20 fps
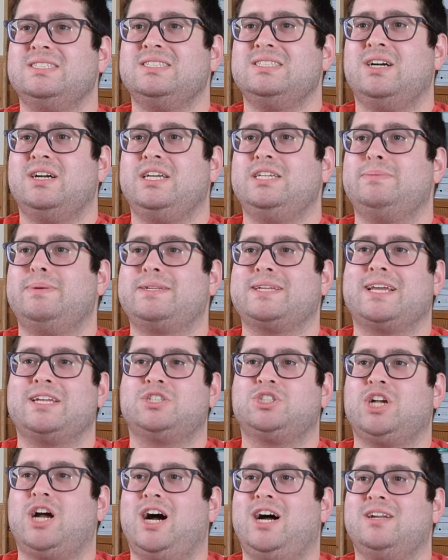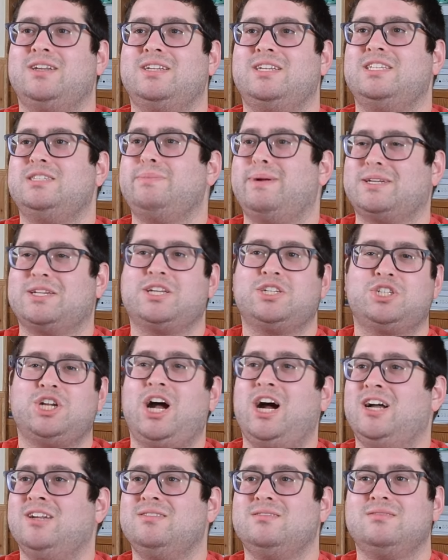He's about to get shot. He's about to get
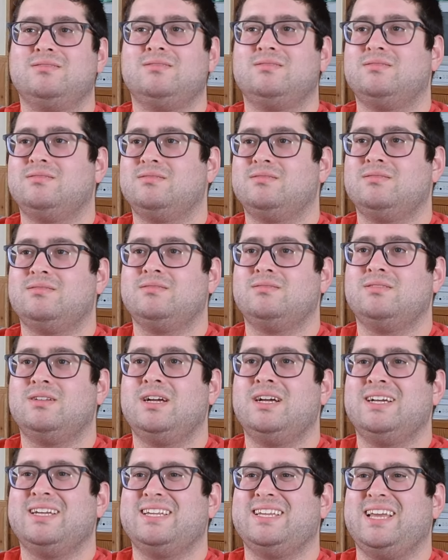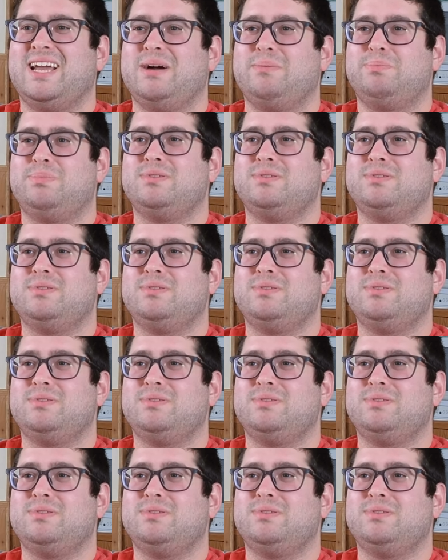shot. Yep.